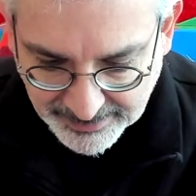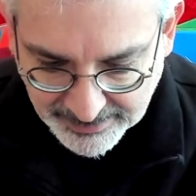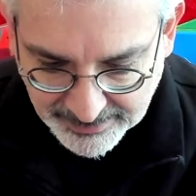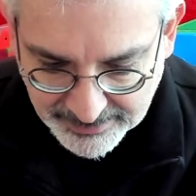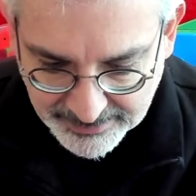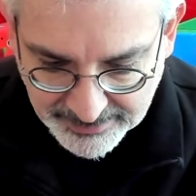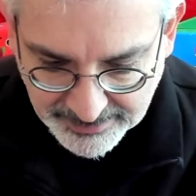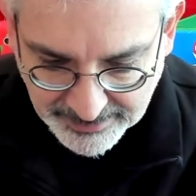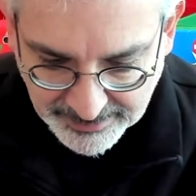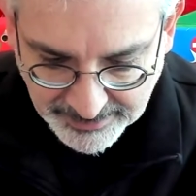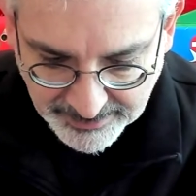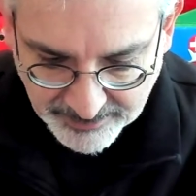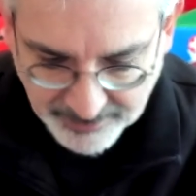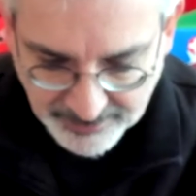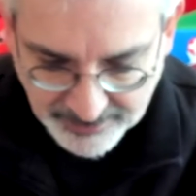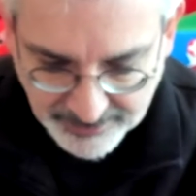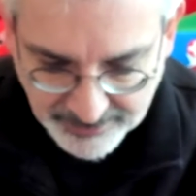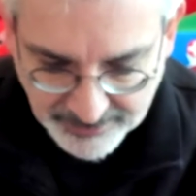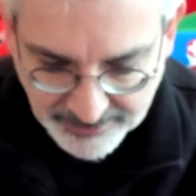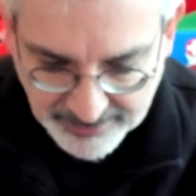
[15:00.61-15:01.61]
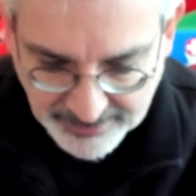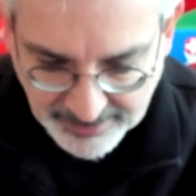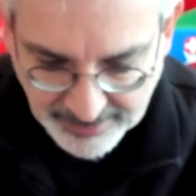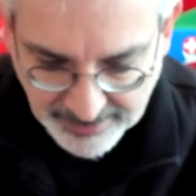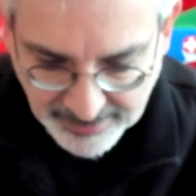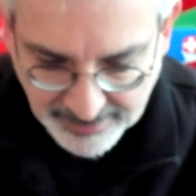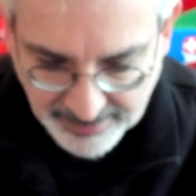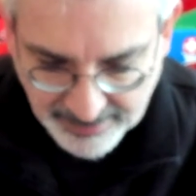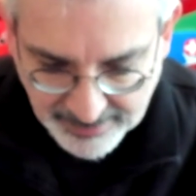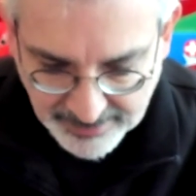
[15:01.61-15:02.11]
else did I want to
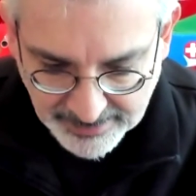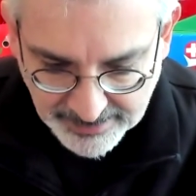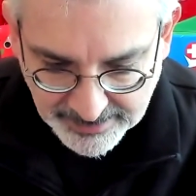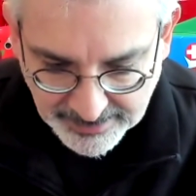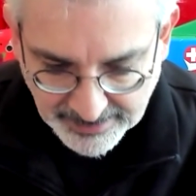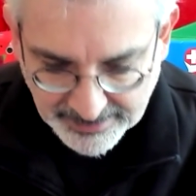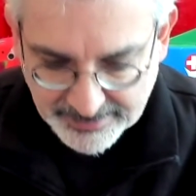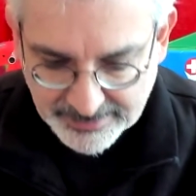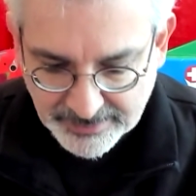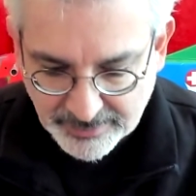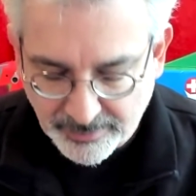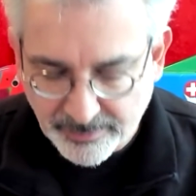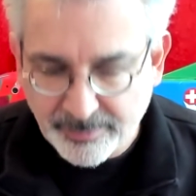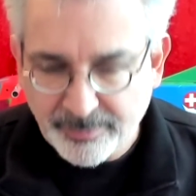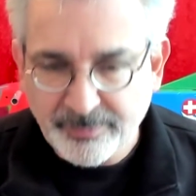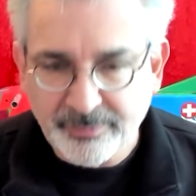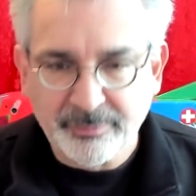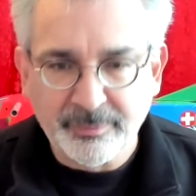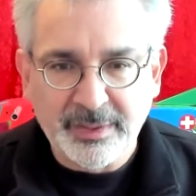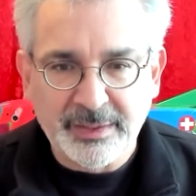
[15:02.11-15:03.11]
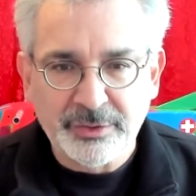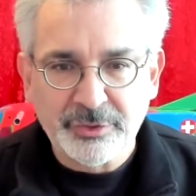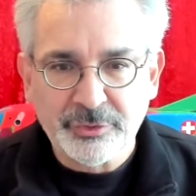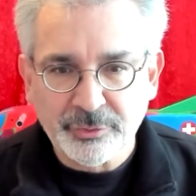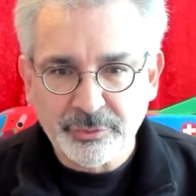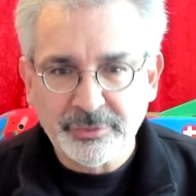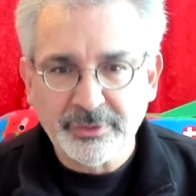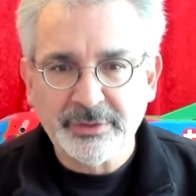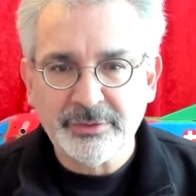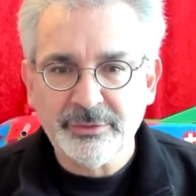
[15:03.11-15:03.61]
say? Yes, so make
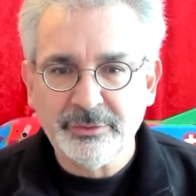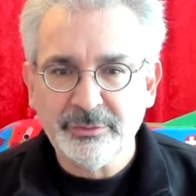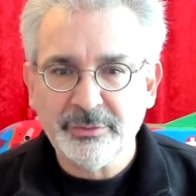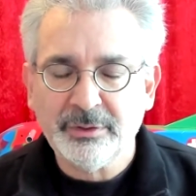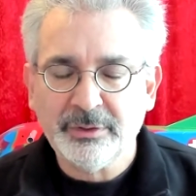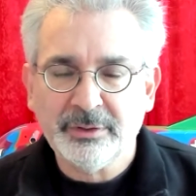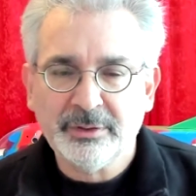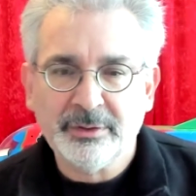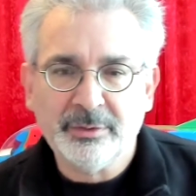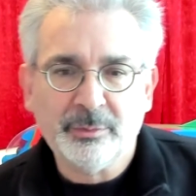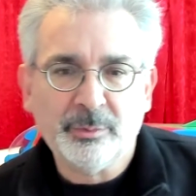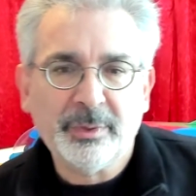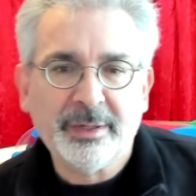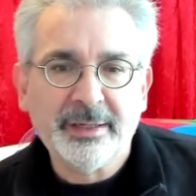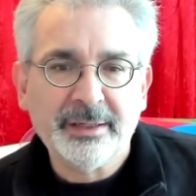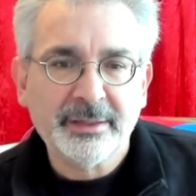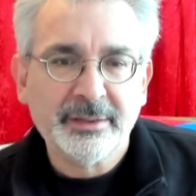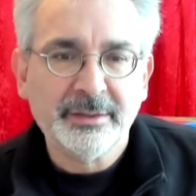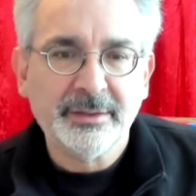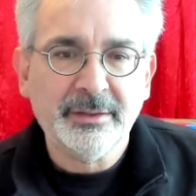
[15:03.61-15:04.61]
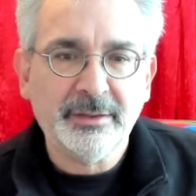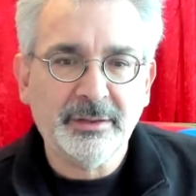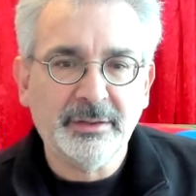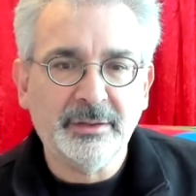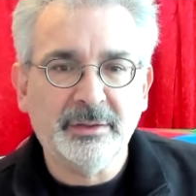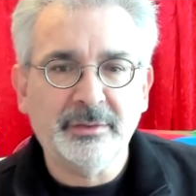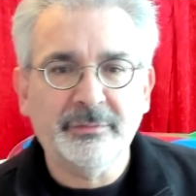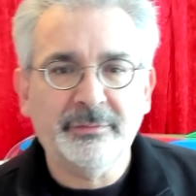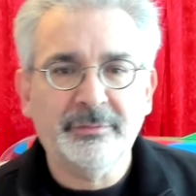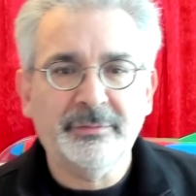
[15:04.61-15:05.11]
sure that you are aware
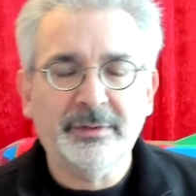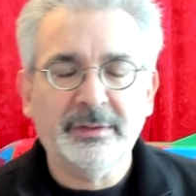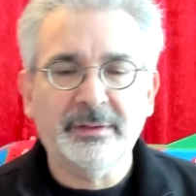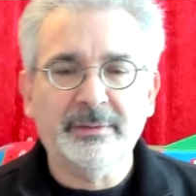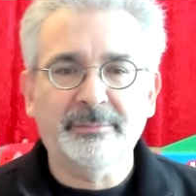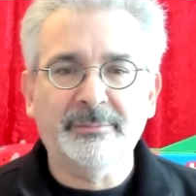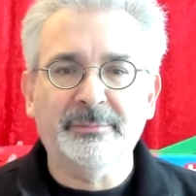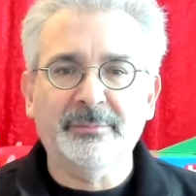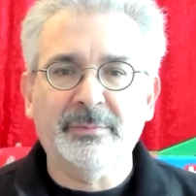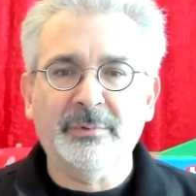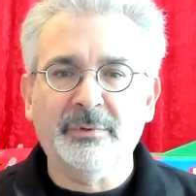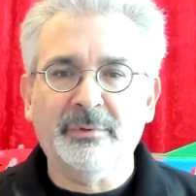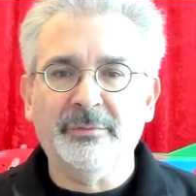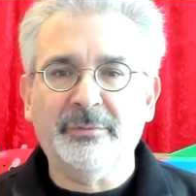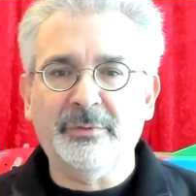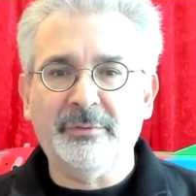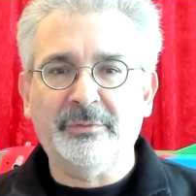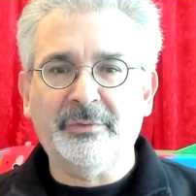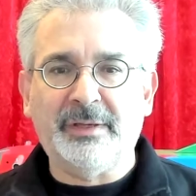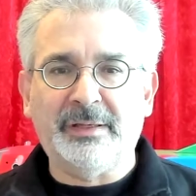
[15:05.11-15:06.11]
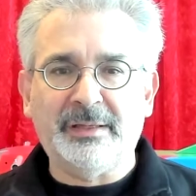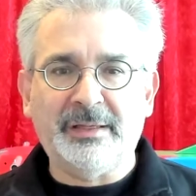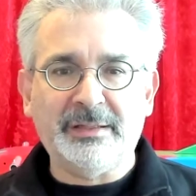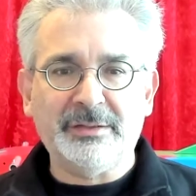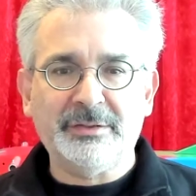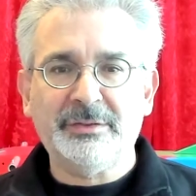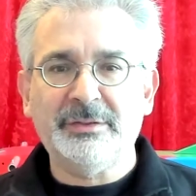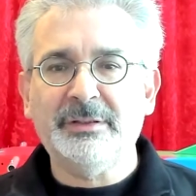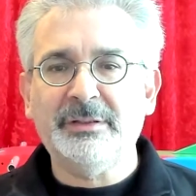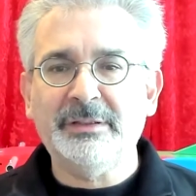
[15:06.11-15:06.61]
of your
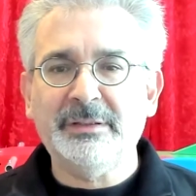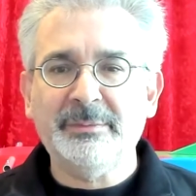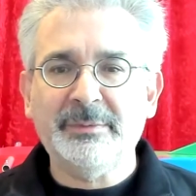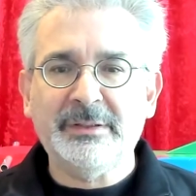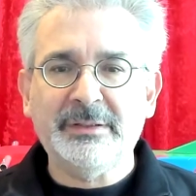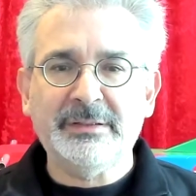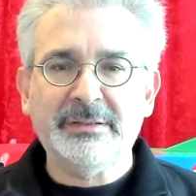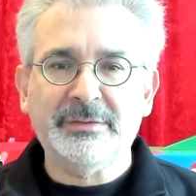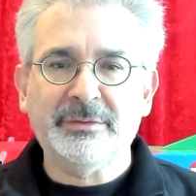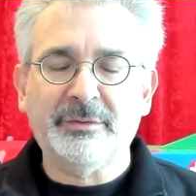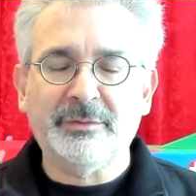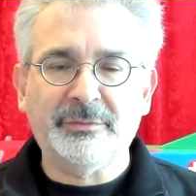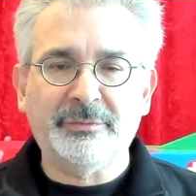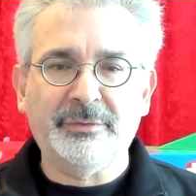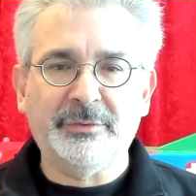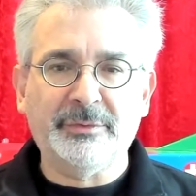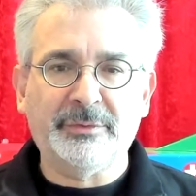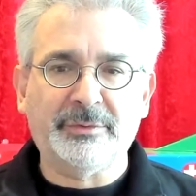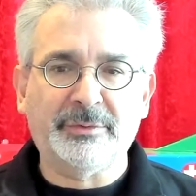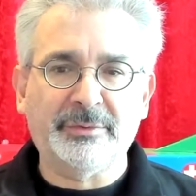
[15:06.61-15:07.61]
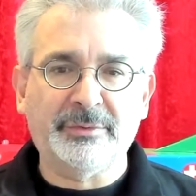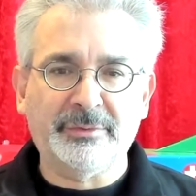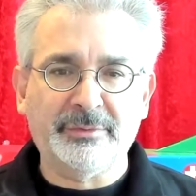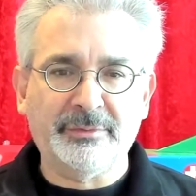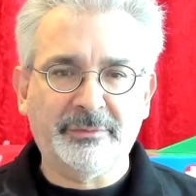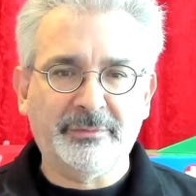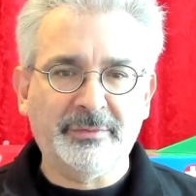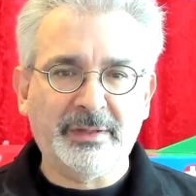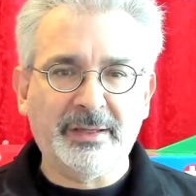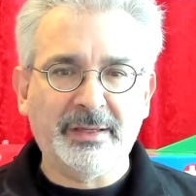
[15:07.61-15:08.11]
financial limits, of your
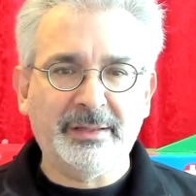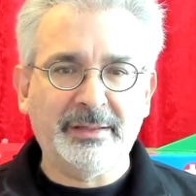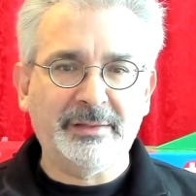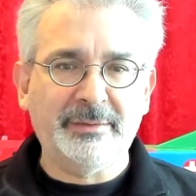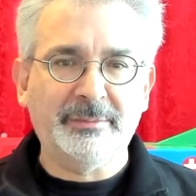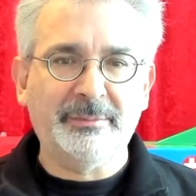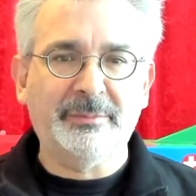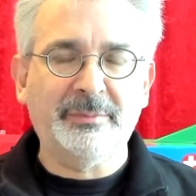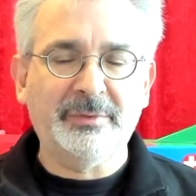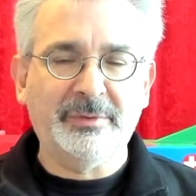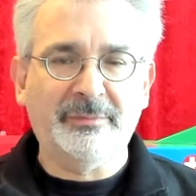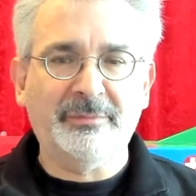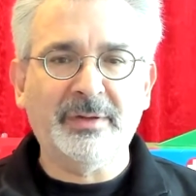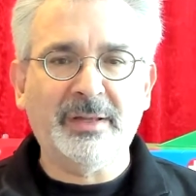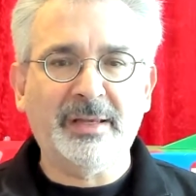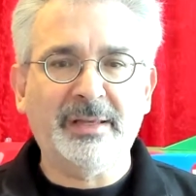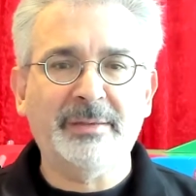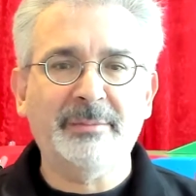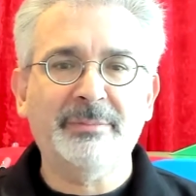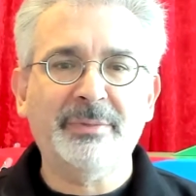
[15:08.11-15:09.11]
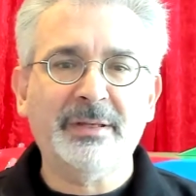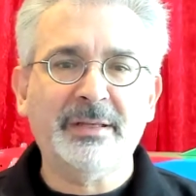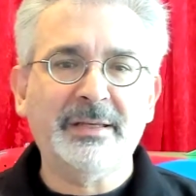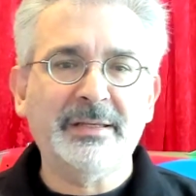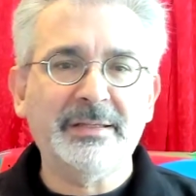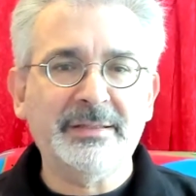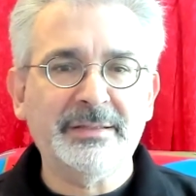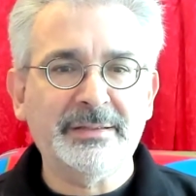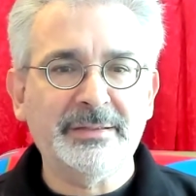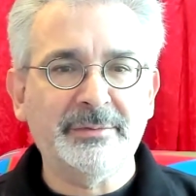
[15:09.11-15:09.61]
the flying
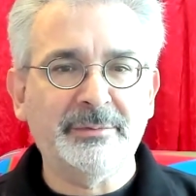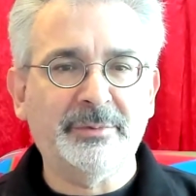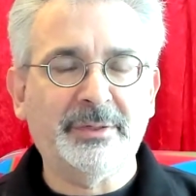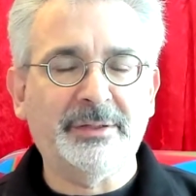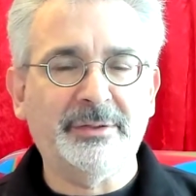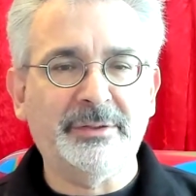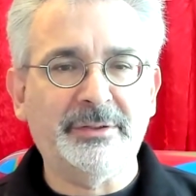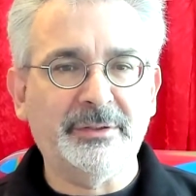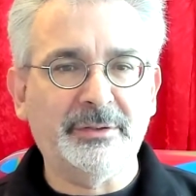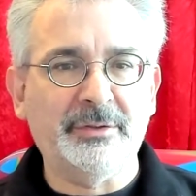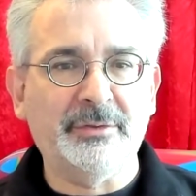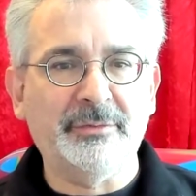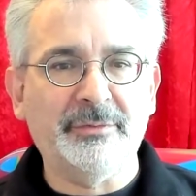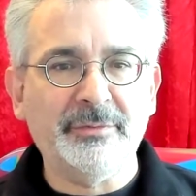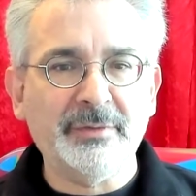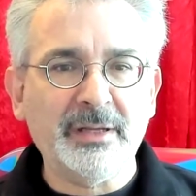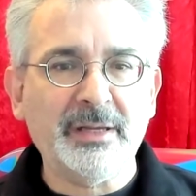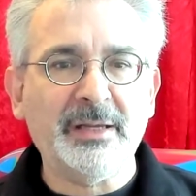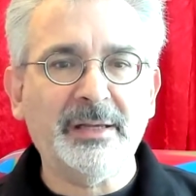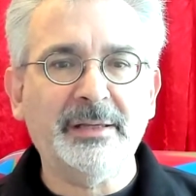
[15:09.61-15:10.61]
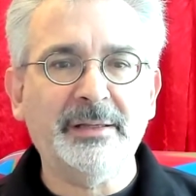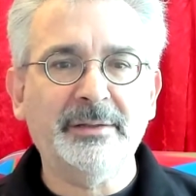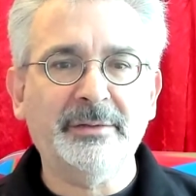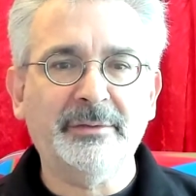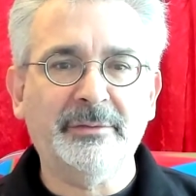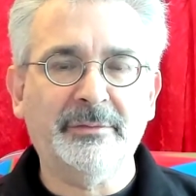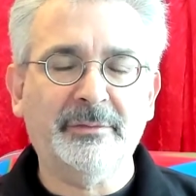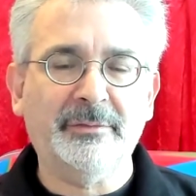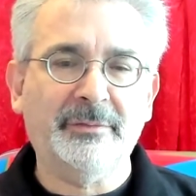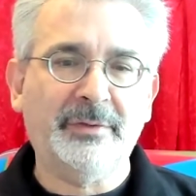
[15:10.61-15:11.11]
place where you can go fly,
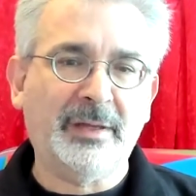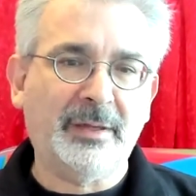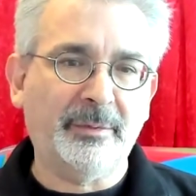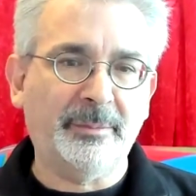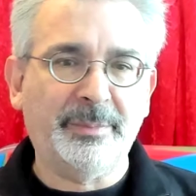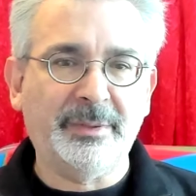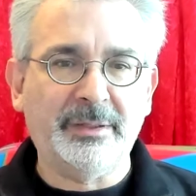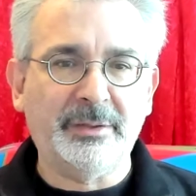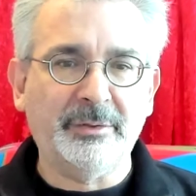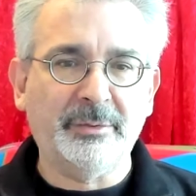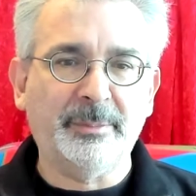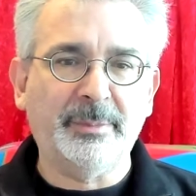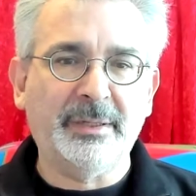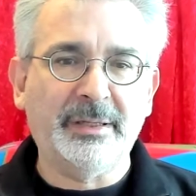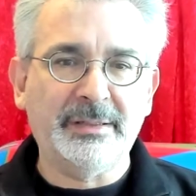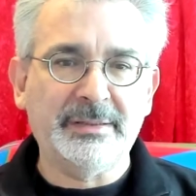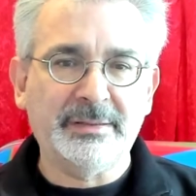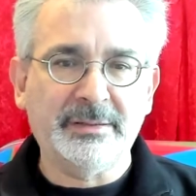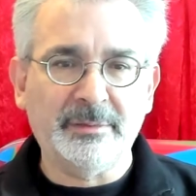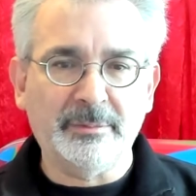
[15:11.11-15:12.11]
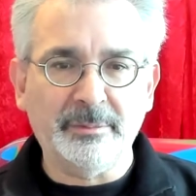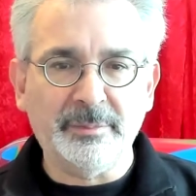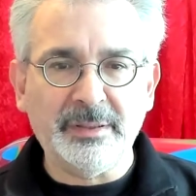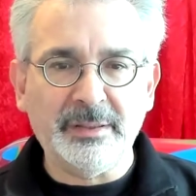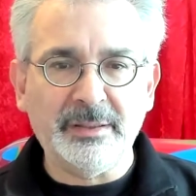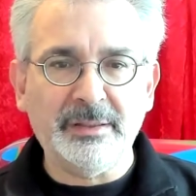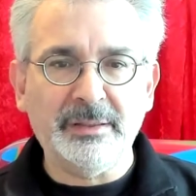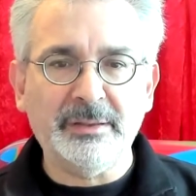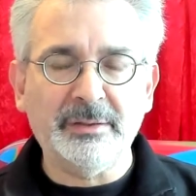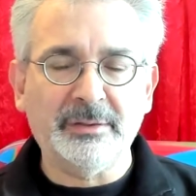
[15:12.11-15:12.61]
of how big your planes can
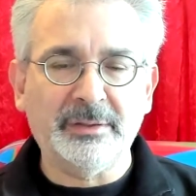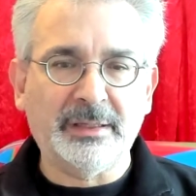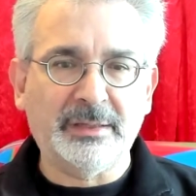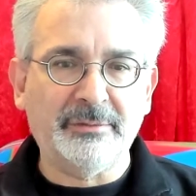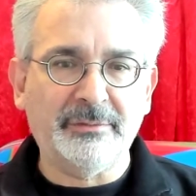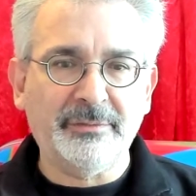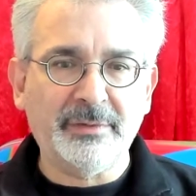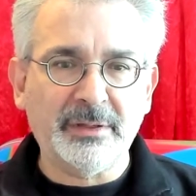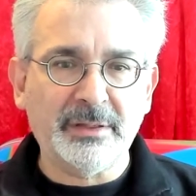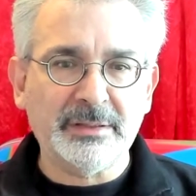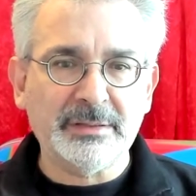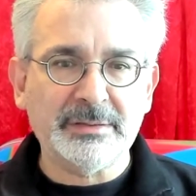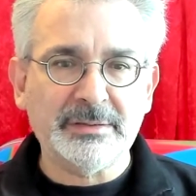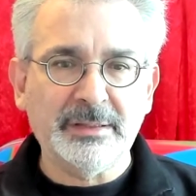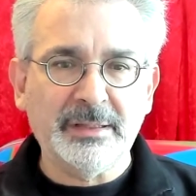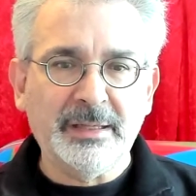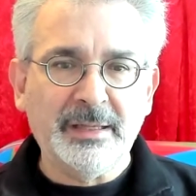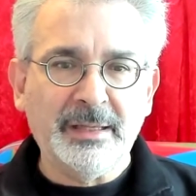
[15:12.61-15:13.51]
be and how fast.